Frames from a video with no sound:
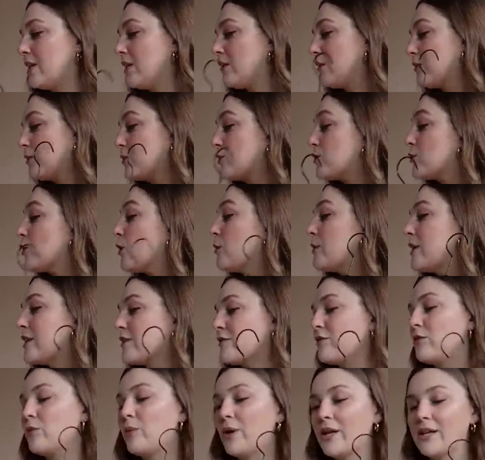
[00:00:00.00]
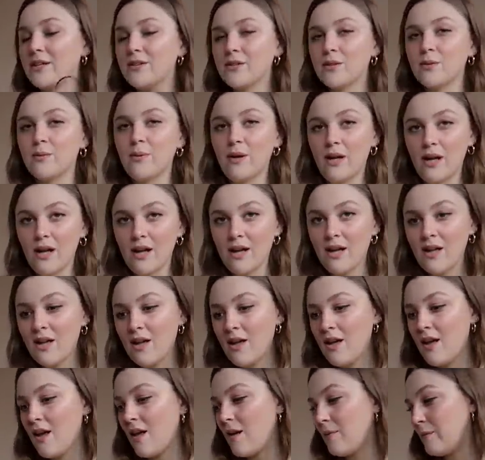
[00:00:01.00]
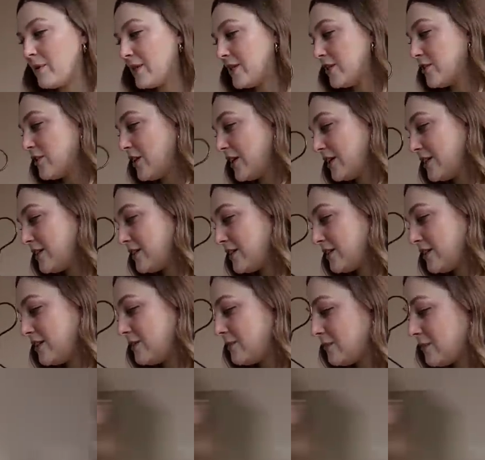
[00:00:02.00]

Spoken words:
There are so many different ways to wear a midi dress.